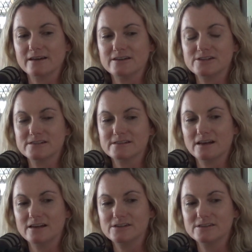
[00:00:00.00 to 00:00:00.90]
I
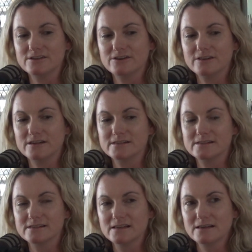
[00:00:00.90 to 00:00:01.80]
just know
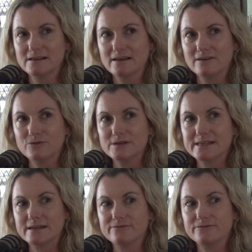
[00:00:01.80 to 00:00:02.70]
that I've always
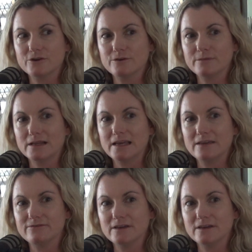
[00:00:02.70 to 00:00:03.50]
had a firm belief